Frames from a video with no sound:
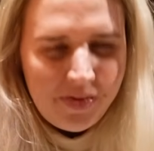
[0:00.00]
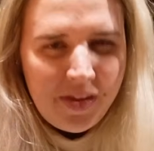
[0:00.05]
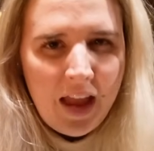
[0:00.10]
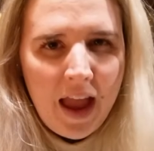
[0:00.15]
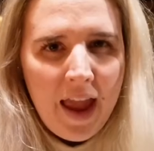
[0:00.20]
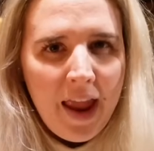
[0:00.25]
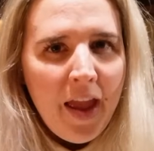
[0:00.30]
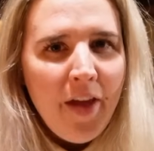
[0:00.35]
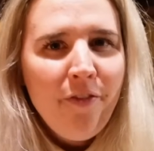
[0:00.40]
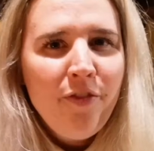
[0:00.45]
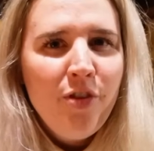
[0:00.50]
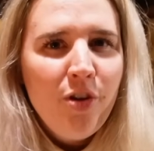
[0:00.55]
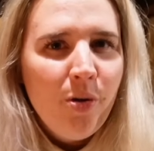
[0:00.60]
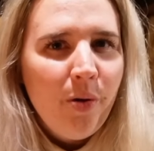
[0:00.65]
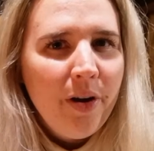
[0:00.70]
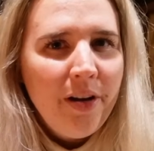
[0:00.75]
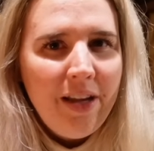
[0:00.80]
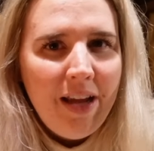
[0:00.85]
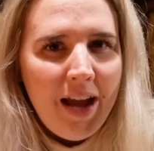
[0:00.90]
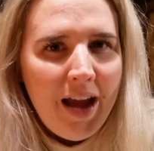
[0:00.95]
I have no
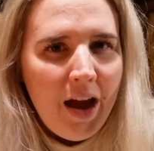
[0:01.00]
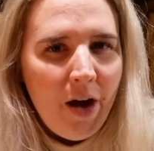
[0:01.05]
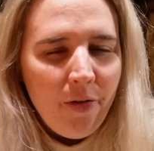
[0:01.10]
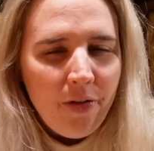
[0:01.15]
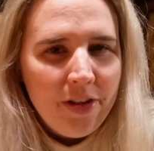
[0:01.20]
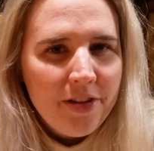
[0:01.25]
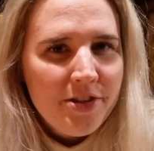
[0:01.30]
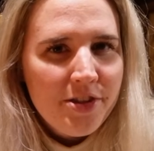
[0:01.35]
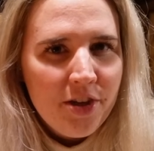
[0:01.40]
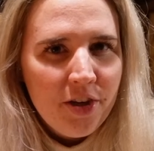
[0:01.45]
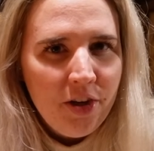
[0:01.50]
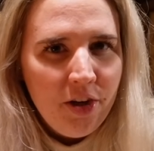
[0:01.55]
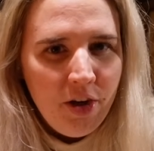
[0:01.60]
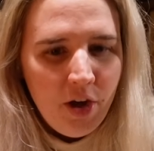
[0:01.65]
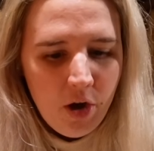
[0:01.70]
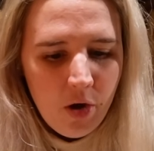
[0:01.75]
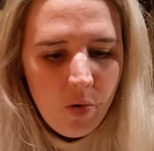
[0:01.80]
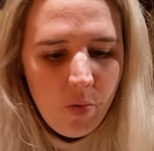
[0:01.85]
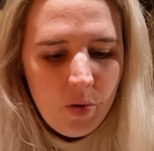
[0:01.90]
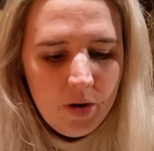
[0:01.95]
idea how that's gonna
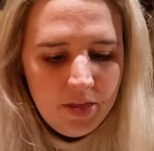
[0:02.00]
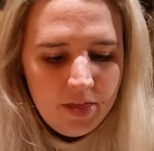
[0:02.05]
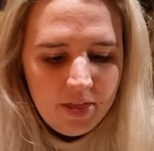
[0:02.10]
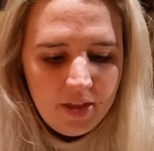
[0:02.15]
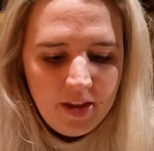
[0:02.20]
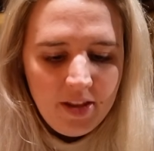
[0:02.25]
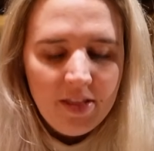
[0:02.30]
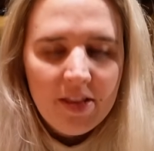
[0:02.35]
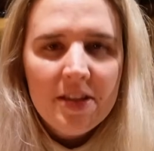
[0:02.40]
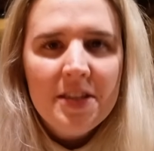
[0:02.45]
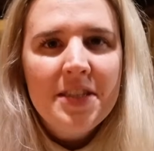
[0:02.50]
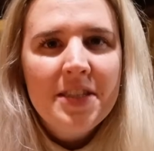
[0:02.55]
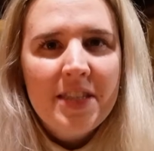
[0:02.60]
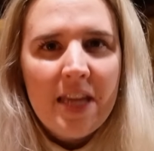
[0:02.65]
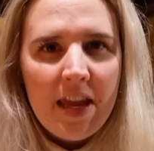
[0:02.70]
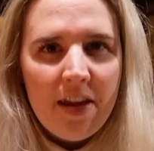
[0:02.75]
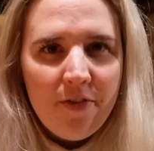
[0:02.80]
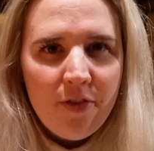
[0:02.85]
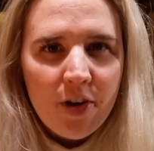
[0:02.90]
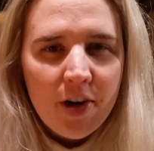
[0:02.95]
go with like the
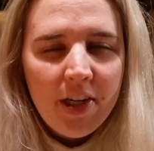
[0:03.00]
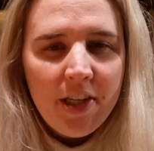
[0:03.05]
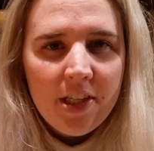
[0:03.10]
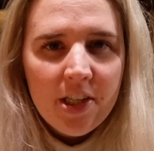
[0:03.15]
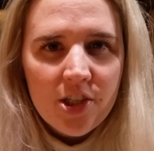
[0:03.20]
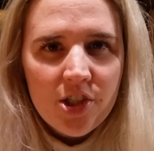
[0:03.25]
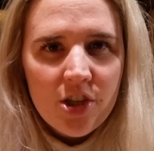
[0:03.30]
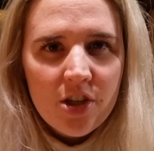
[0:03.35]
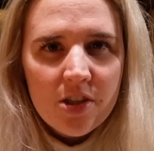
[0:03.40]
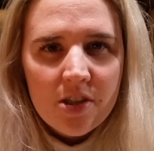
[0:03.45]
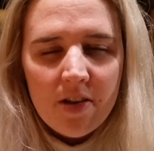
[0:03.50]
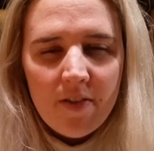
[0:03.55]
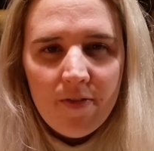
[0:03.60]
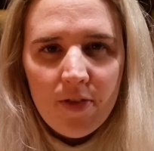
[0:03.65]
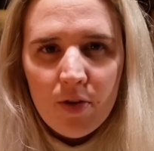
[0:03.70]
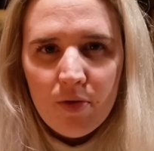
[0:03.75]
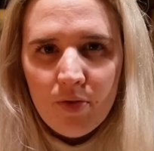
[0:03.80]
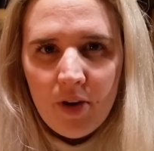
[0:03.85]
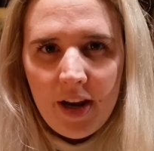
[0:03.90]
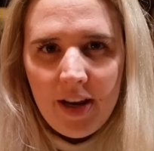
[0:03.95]
savory dishes of
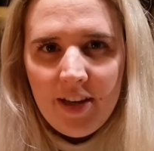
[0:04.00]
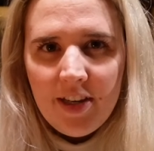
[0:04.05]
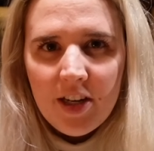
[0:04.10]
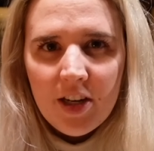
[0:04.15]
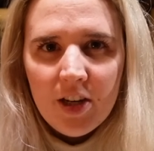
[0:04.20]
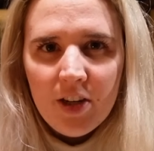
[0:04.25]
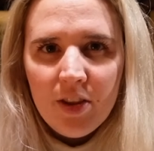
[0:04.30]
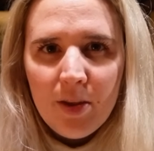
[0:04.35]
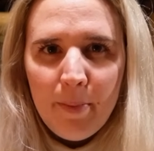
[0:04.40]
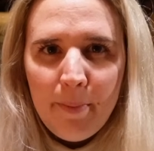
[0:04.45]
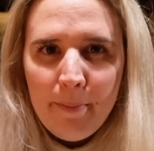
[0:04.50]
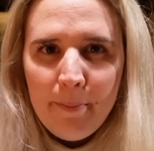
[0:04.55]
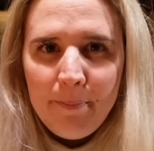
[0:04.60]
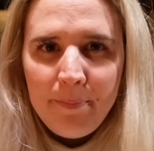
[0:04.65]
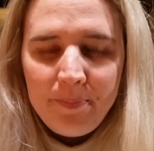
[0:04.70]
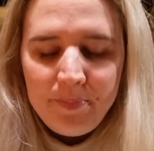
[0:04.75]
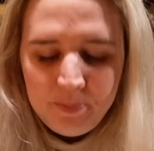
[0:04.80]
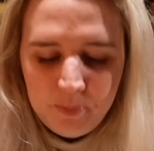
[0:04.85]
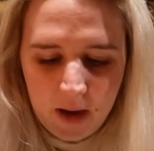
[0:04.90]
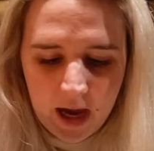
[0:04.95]
the reindeer and the
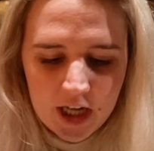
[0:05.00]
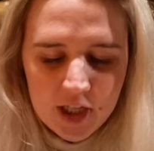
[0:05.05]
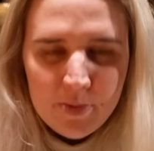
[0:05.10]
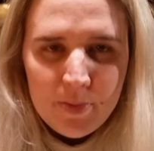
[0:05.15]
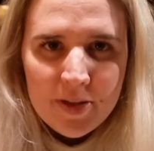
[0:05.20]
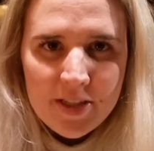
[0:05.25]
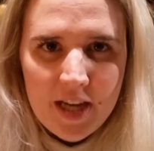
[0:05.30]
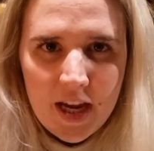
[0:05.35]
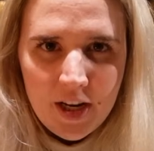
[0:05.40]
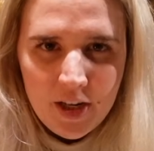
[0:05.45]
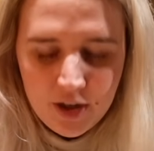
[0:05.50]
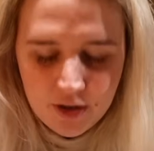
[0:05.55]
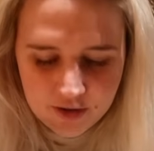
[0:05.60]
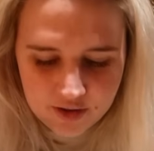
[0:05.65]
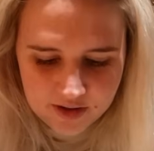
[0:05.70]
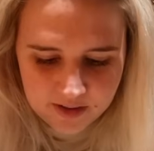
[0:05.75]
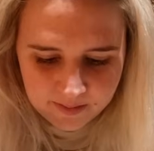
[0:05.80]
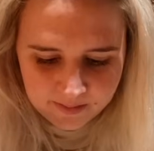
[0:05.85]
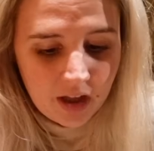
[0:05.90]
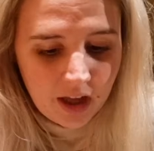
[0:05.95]
mashed
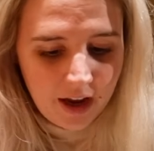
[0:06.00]
potatoes.